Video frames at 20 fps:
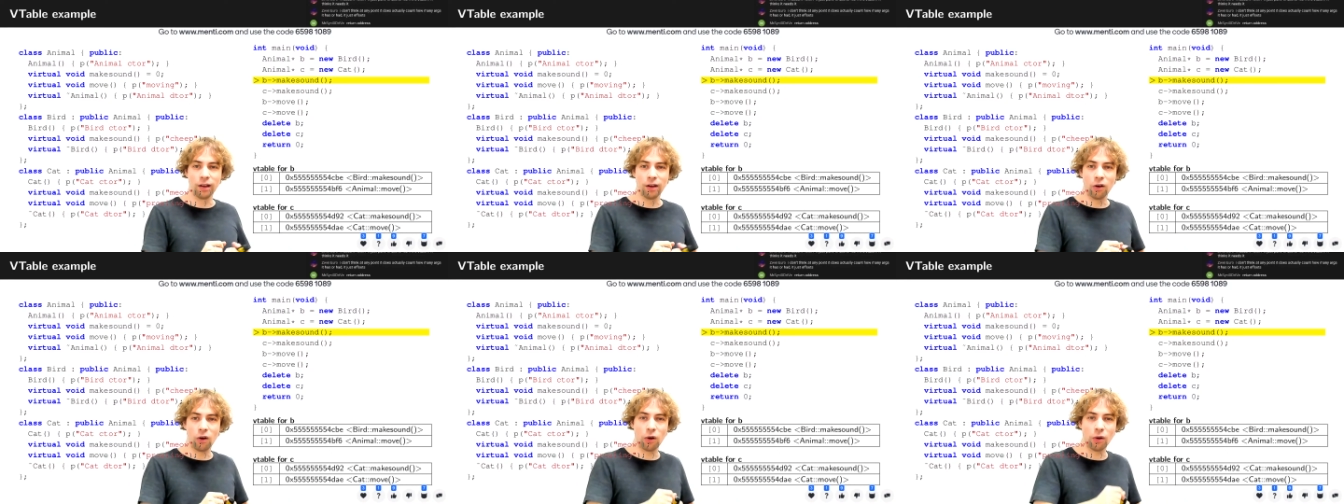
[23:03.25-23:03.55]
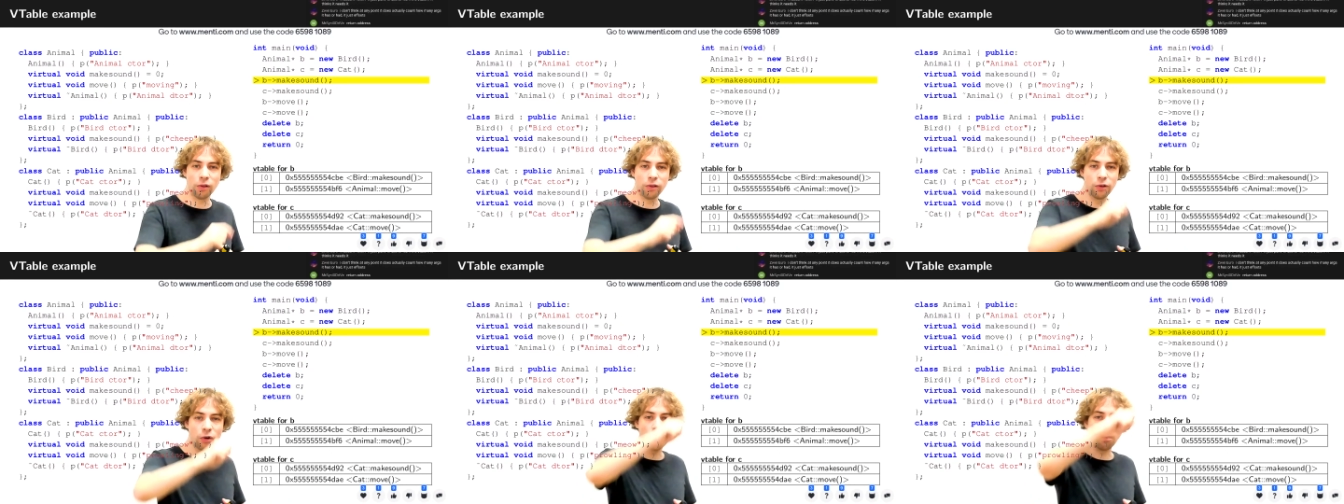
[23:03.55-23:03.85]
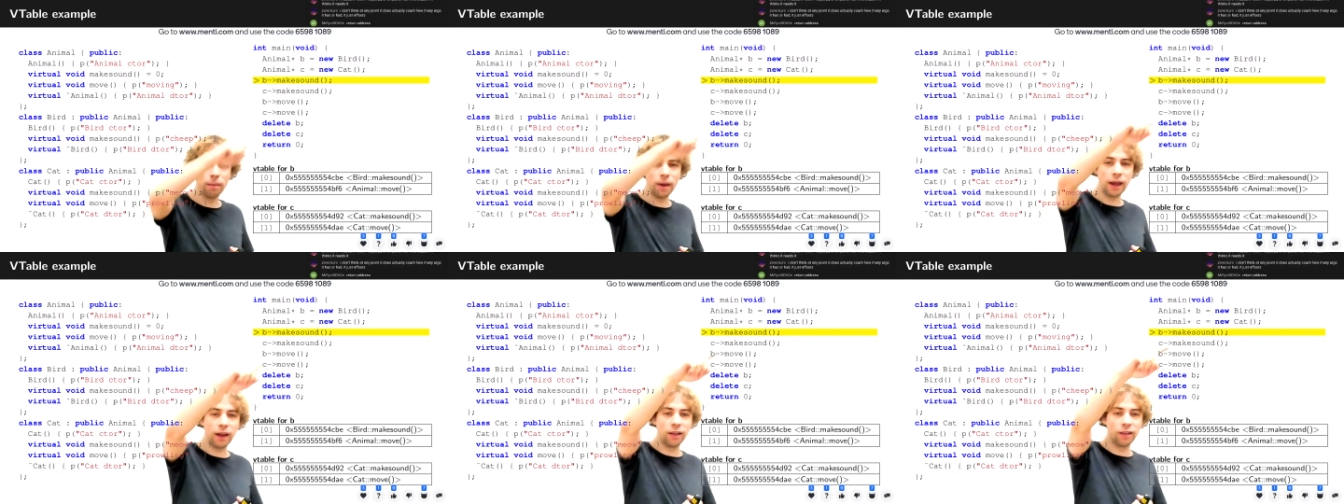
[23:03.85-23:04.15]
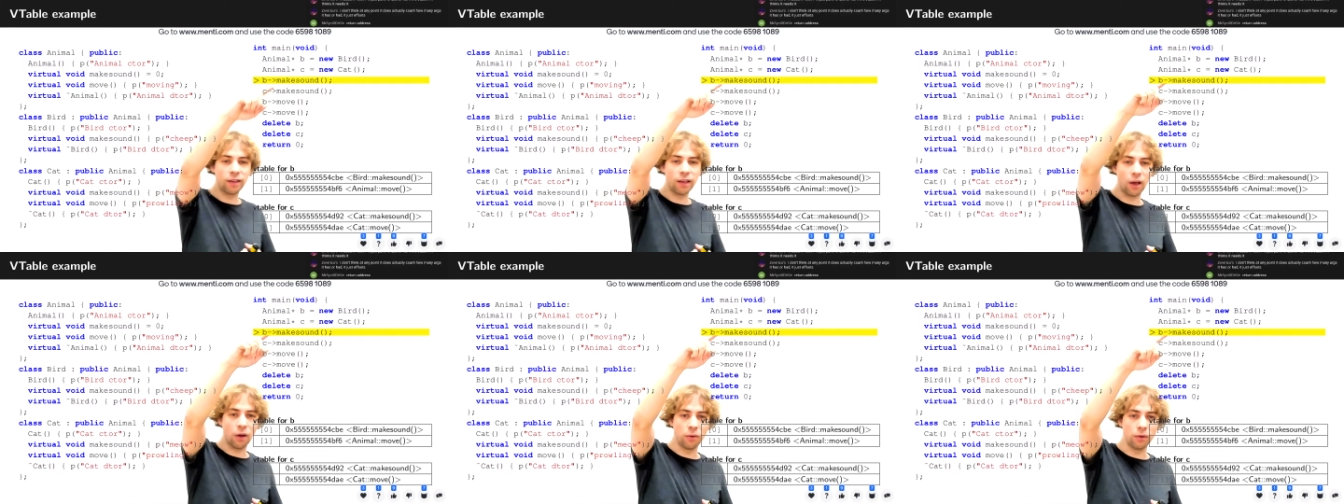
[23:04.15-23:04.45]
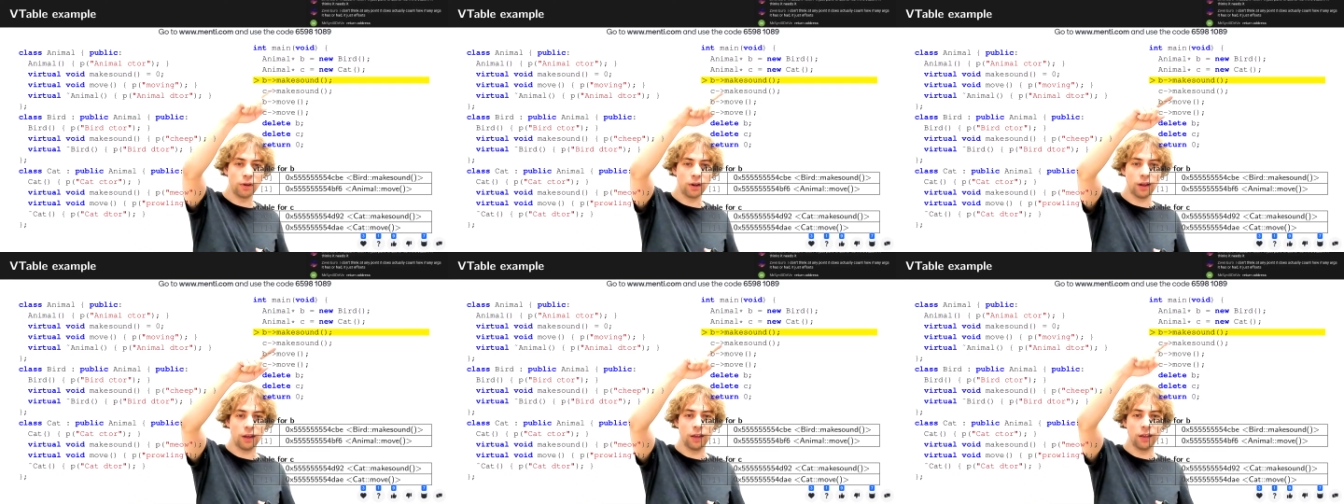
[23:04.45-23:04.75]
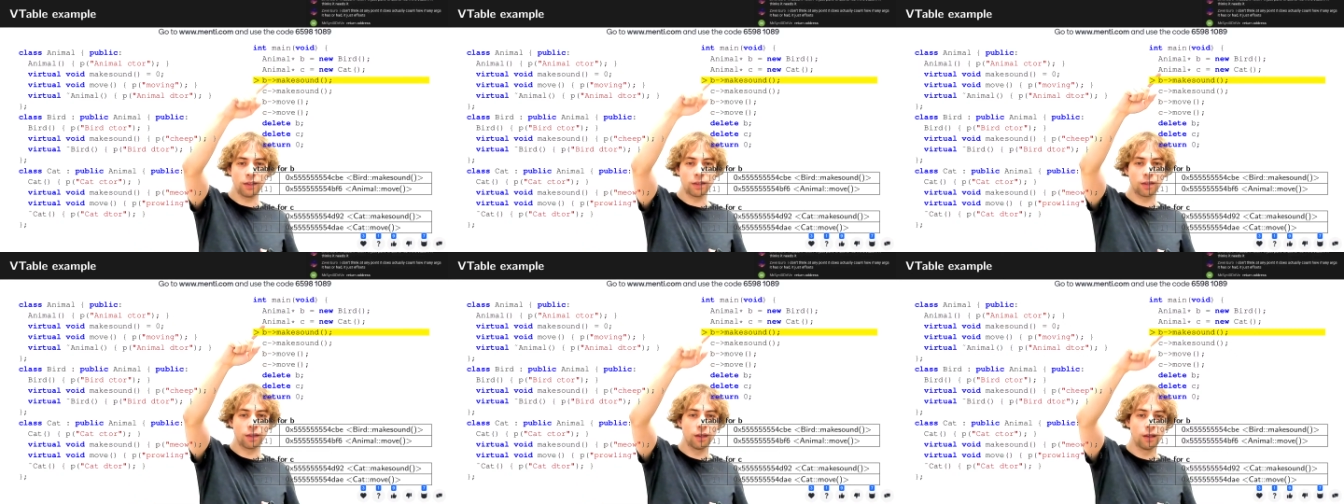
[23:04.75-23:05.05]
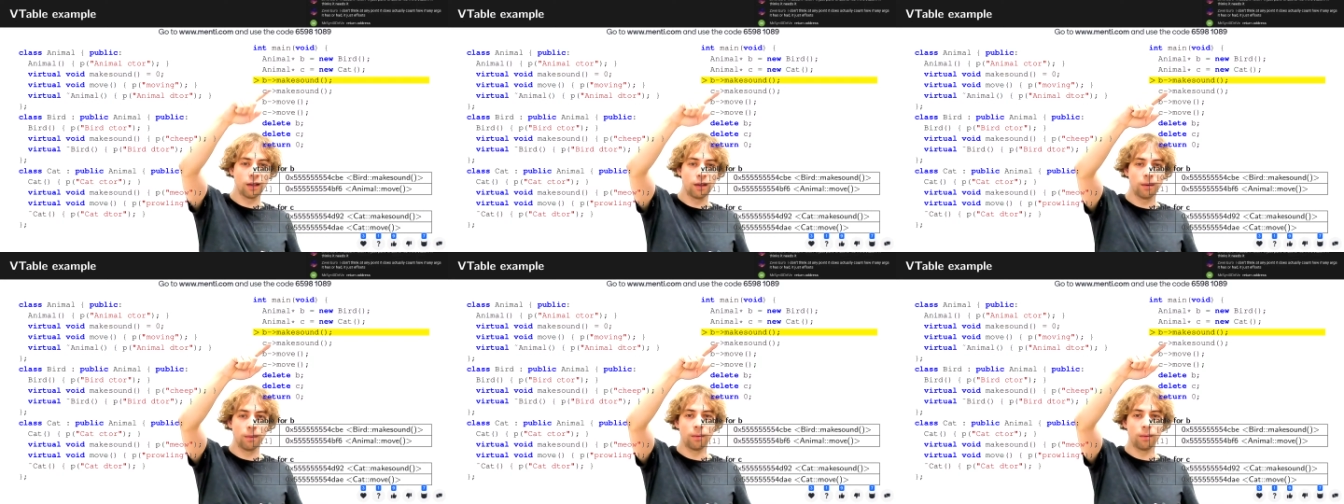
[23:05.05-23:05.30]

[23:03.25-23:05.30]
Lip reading: Although make sound is